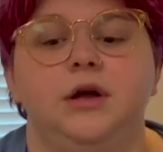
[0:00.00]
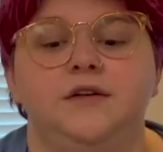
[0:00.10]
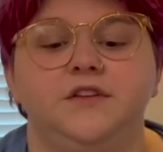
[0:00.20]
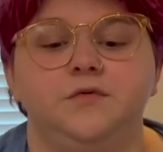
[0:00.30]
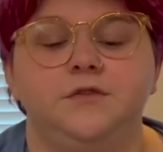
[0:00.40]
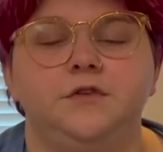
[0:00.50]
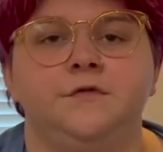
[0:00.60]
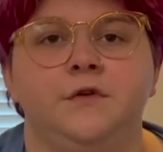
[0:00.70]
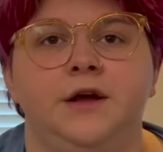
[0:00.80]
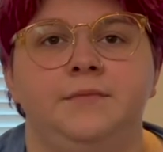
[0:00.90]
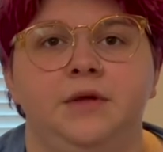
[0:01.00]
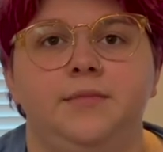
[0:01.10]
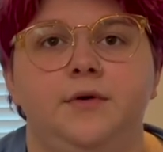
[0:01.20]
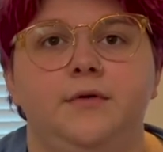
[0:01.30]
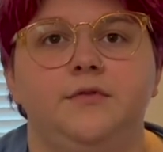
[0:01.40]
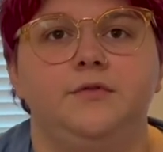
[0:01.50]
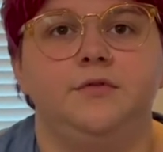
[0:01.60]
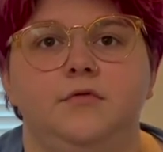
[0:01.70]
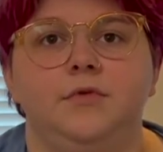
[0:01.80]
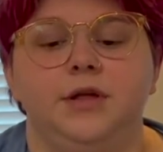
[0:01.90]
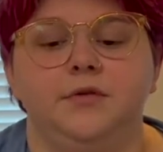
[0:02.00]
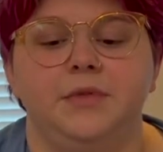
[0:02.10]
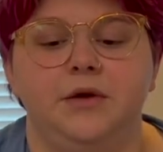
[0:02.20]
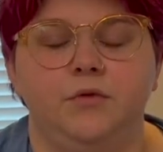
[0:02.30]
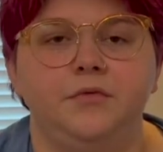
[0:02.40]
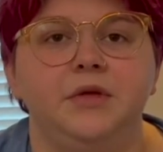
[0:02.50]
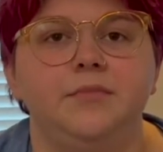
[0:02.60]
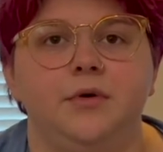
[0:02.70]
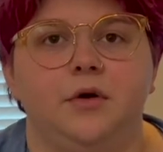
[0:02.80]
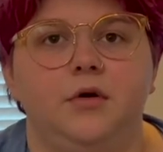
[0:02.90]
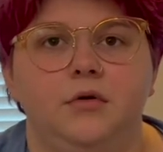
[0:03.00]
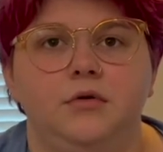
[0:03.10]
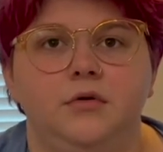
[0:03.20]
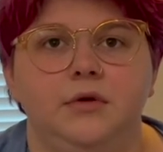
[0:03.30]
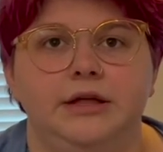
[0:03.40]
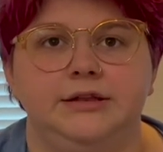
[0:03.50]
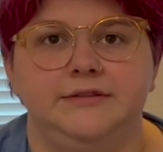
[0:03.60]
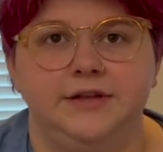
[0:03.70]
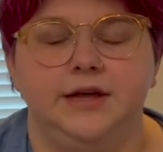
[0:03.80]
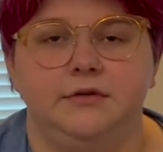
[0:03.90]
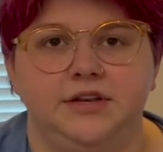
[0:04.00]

Since we have to fry meatballs, we could make one meatball and see how it